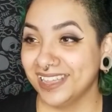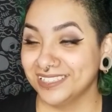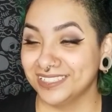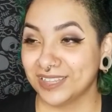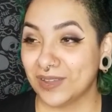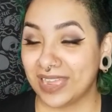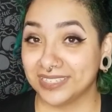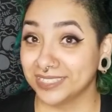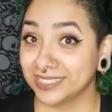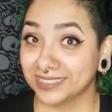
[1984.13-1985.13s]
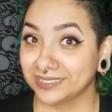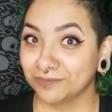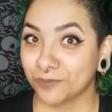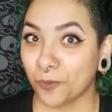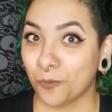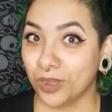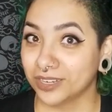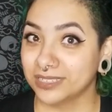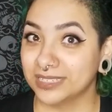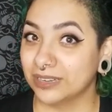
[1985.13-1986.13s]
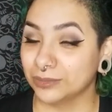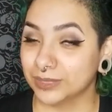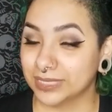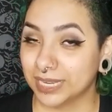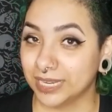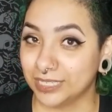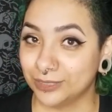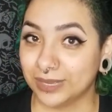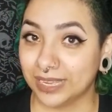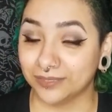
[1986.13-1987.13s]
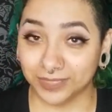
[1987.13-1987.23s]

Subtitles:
So I just watered down what dye I do have.